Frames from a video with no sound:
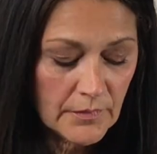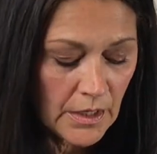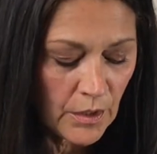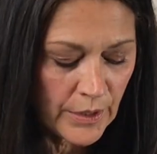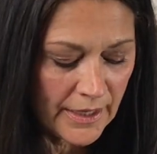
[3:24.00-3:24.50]

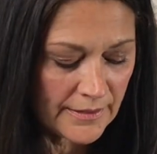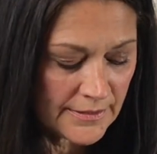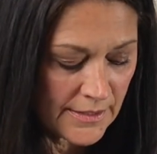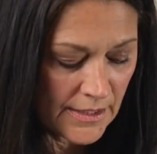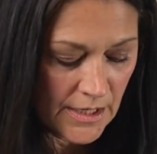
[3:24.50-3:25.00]
Okay,
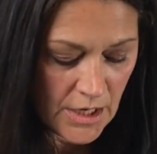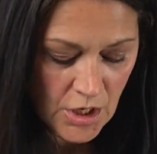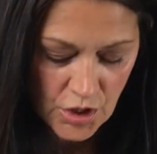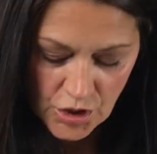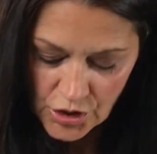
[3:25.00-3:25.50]

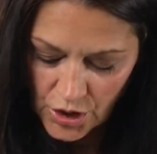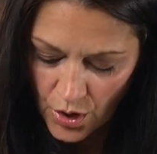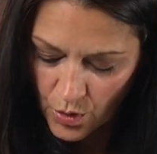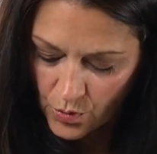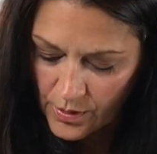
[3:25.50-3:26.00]

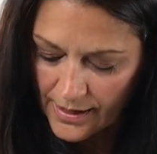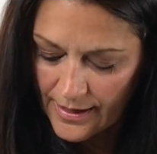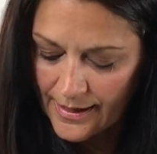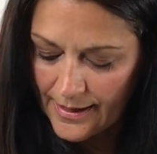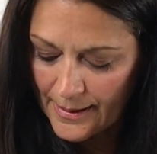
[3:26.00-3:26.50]
so
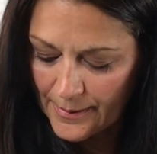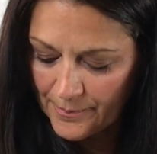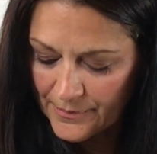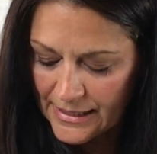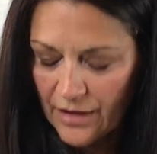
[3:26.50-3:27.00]

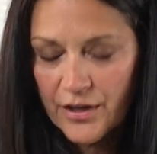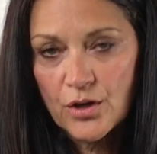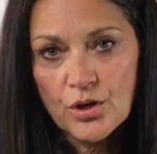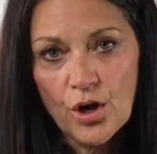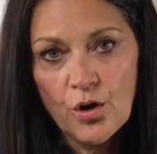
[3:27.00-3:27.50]
now that
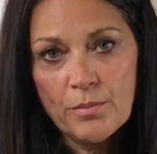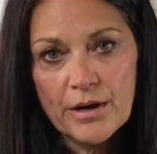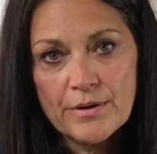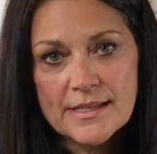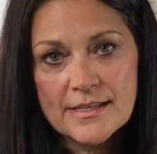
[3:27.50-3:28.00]
you know my
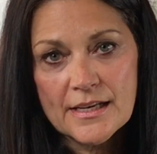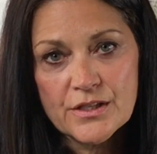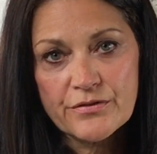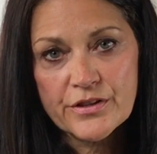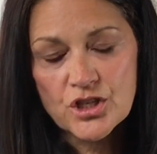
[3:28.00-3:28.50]

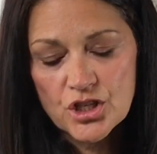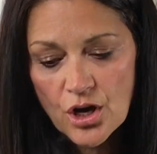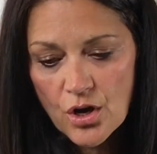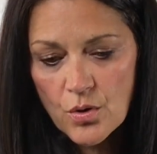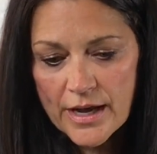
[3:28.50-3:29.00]
reasonings for the
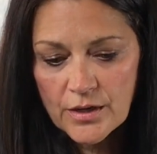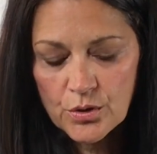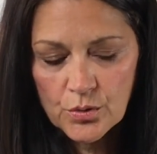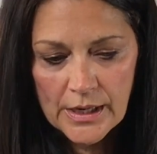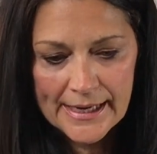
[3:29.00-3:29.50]
show and
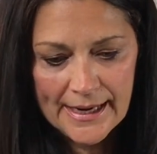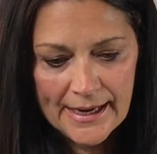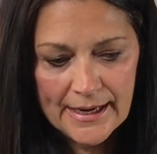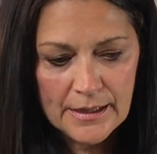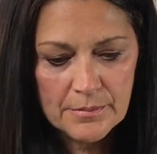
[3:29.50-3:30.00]
who I
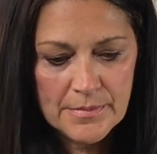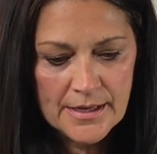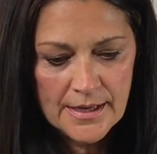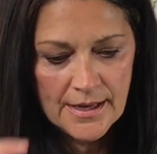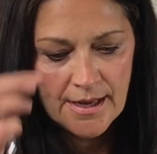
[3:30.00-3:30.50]
am,
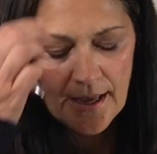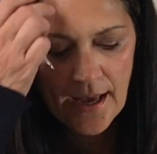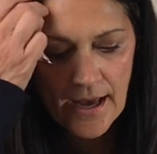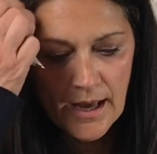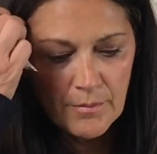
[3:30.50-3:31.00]

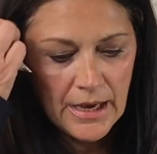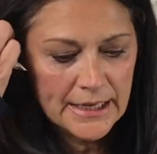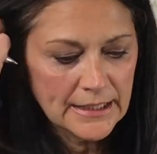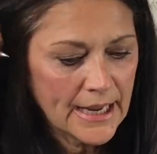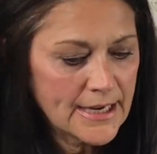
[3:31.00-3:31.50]

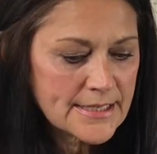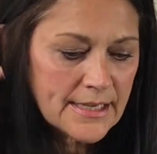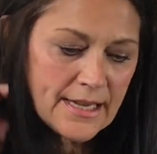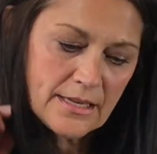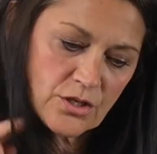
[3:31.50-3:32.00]
I'd like to
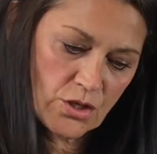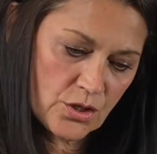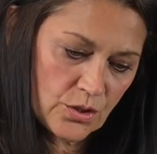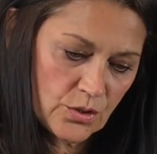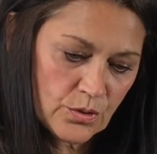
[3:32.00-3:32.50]
get
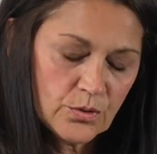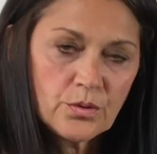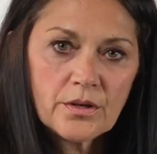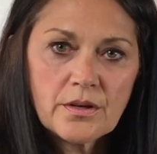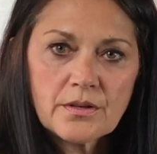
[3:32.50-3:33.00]

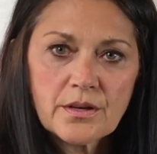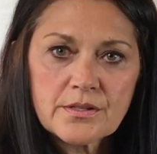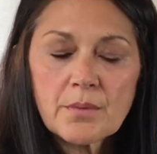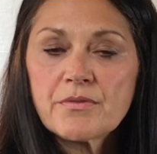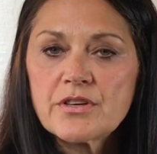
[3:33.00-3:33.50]
to
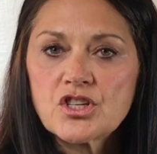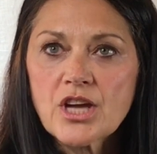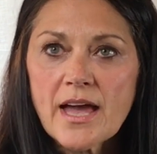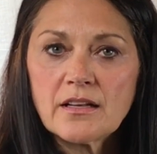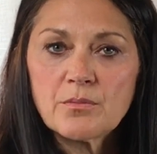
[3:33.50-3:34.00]
some of the
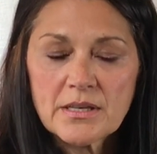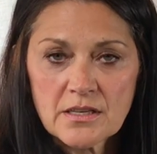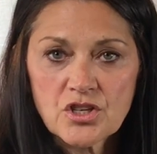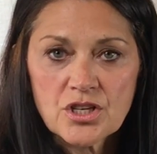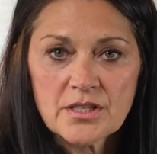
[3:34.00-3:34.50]
channeled
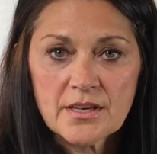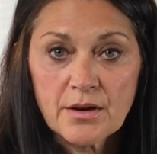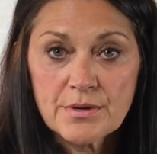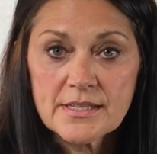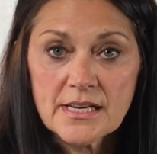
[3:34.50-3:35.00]
messages that I
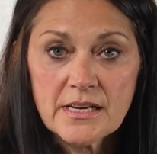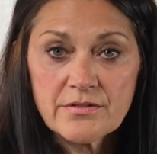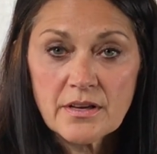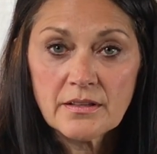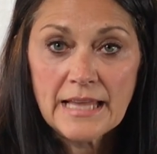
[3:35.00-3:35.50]

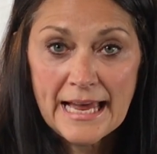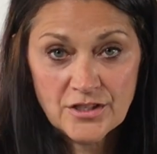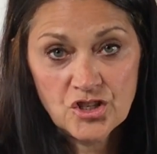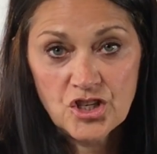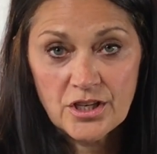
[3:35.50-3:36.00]
received
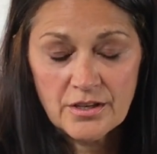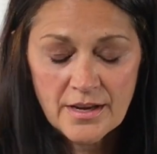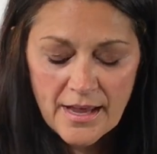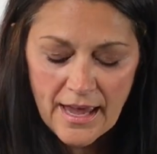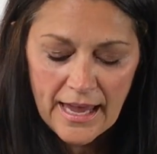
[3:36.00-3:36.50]
last year.
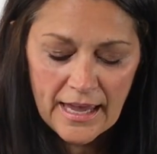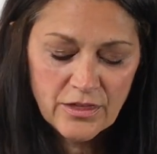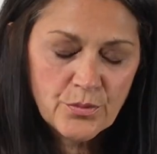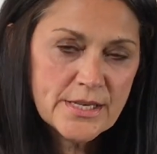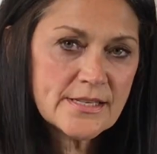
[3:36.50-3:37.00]
And
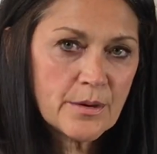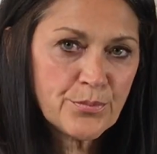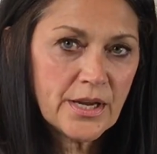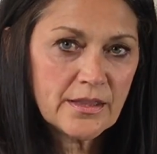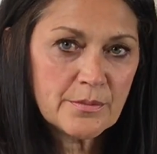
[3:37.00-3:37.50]
the reason I'm
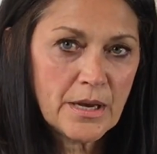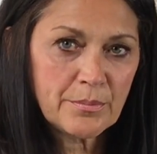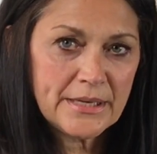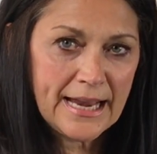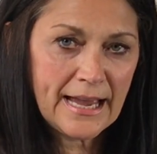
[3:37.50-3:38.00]
bringing them
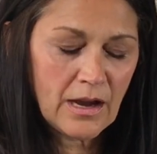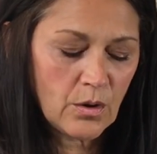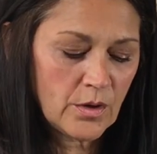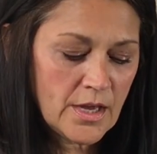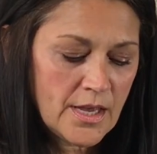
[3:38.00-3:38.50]
up
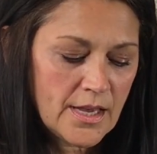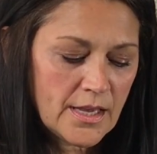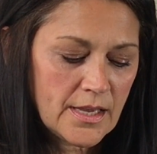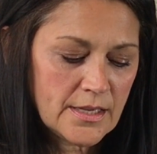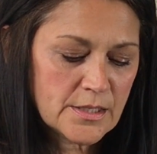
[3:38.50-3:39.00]
now
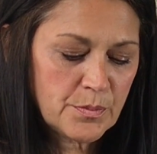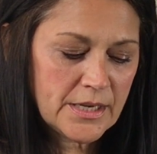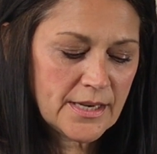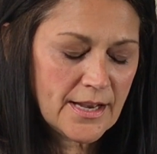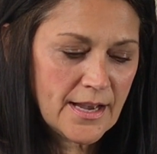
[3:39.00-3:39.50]
is
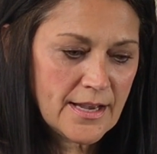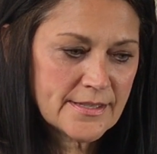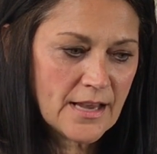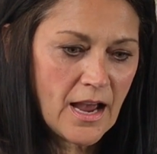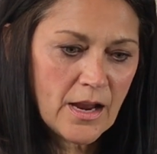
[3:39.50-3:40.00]

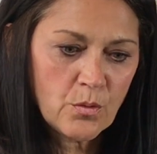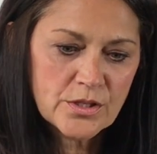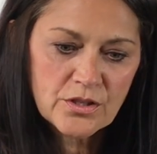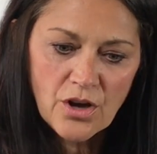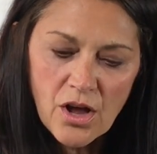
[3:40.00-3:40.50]
because I
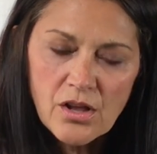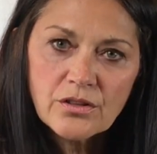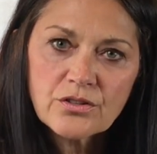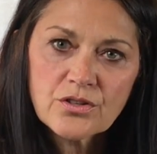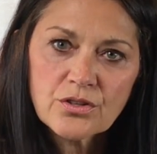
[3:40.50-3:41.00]
was
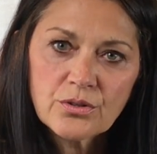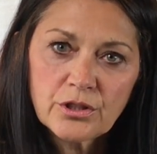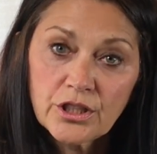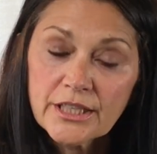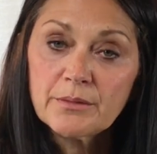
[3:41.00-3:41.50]
called to
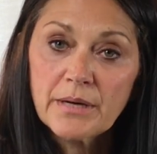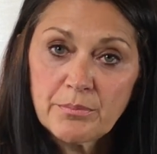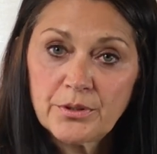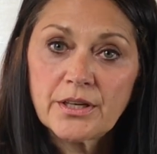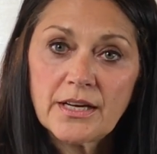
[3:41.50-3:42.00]
look at my
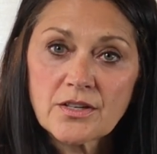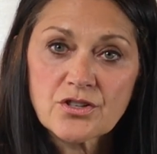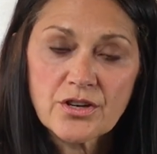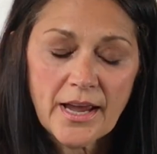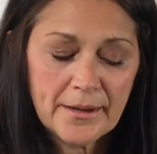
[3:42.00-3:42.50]
book
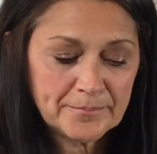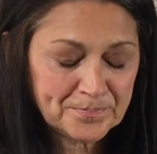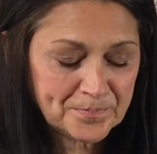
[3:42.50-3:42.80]
yesterday.